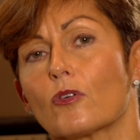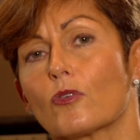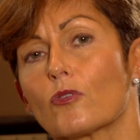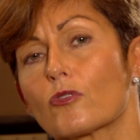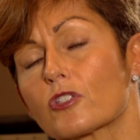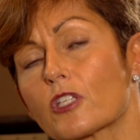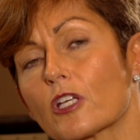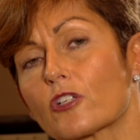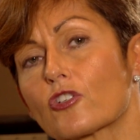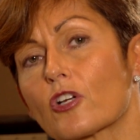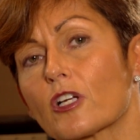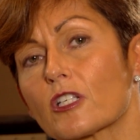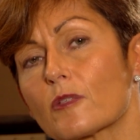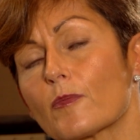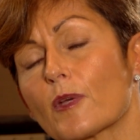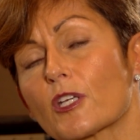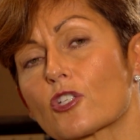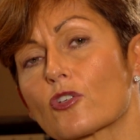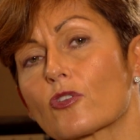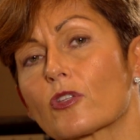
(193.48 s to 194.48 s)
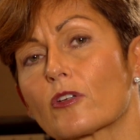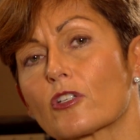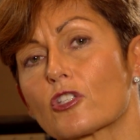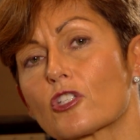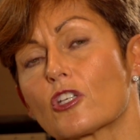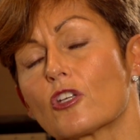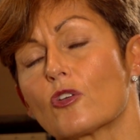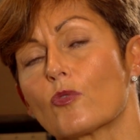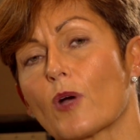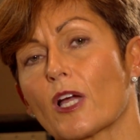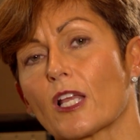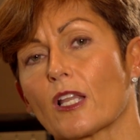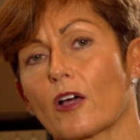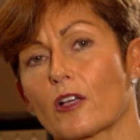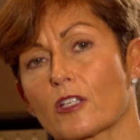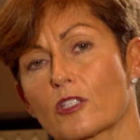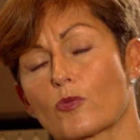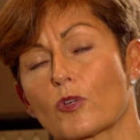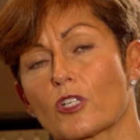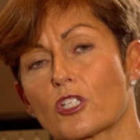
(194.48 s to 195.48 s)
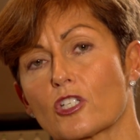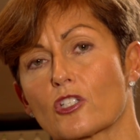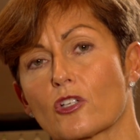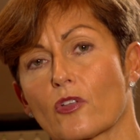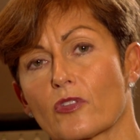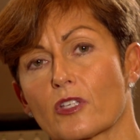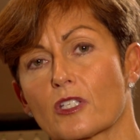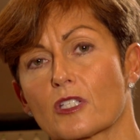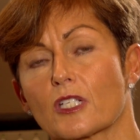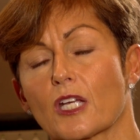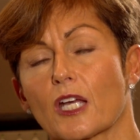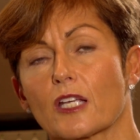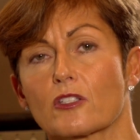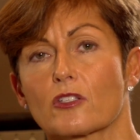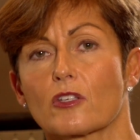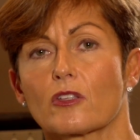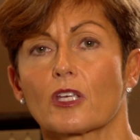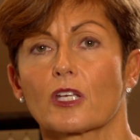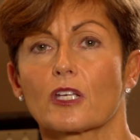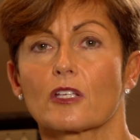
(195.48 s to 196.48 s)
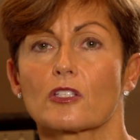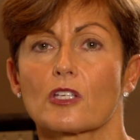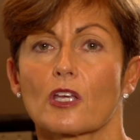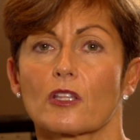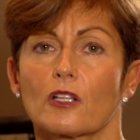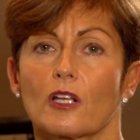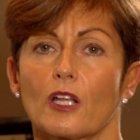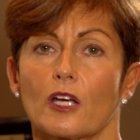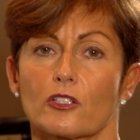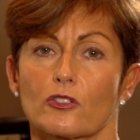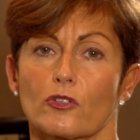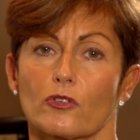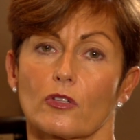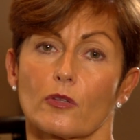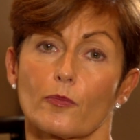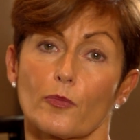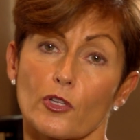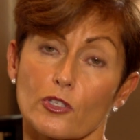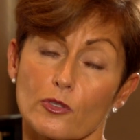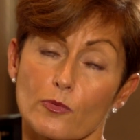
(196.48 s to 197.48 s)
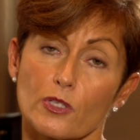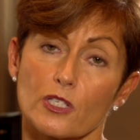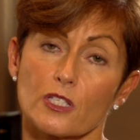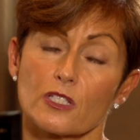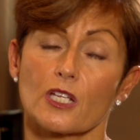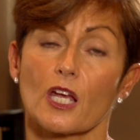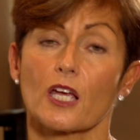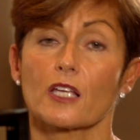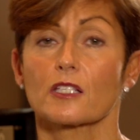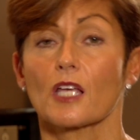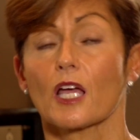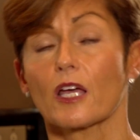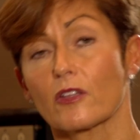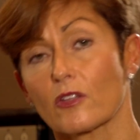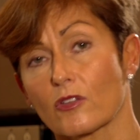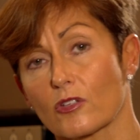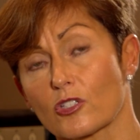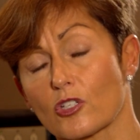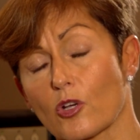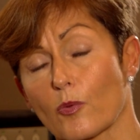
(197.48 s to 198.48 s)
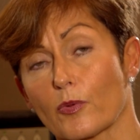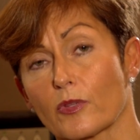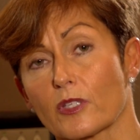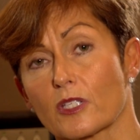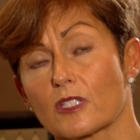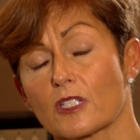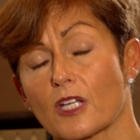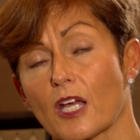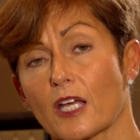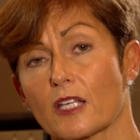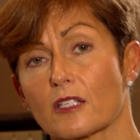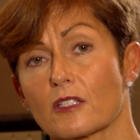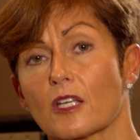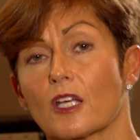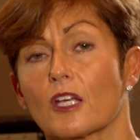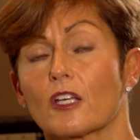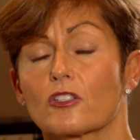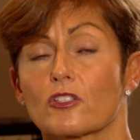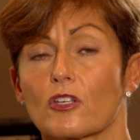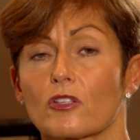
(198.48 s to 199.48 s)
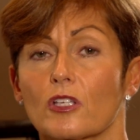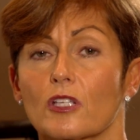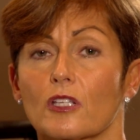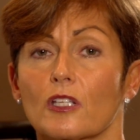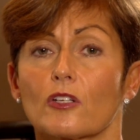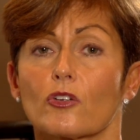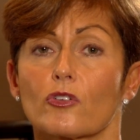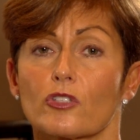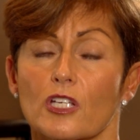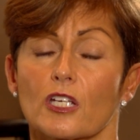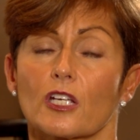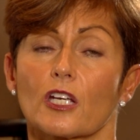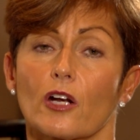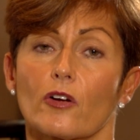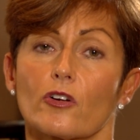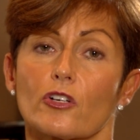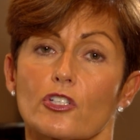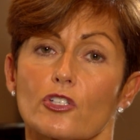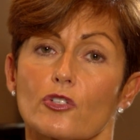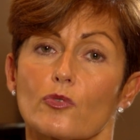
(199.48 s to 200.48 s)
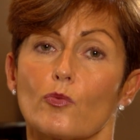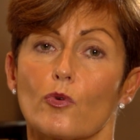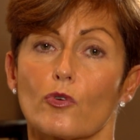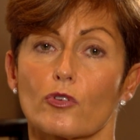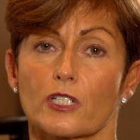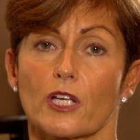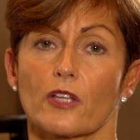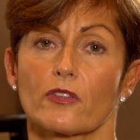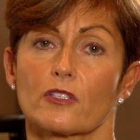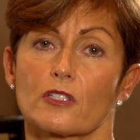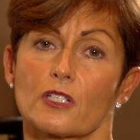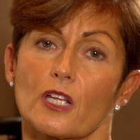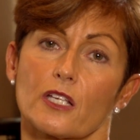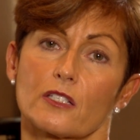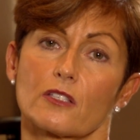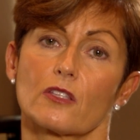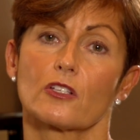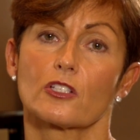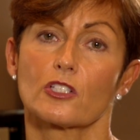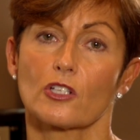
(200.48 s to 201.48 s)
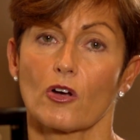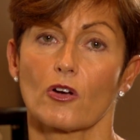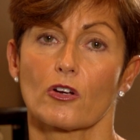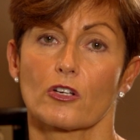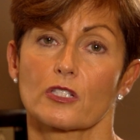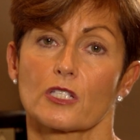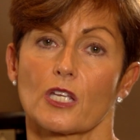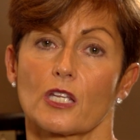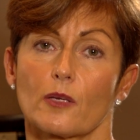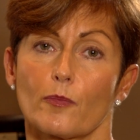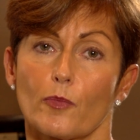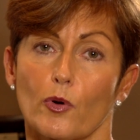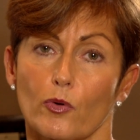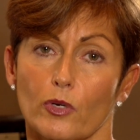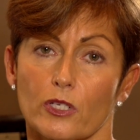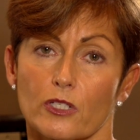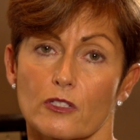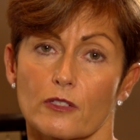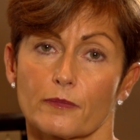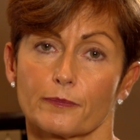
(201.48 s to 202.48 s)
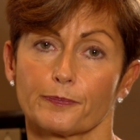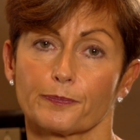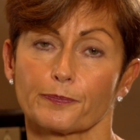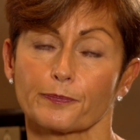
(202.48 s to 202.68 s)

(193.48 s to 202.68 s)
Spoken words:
Also, try to make sure there are two-way light switches on the stairs so they can turn the light on at the bottom of the stairs and at the top of the stairs so that they're not encouraged to walk down the stairs in the dark at any point.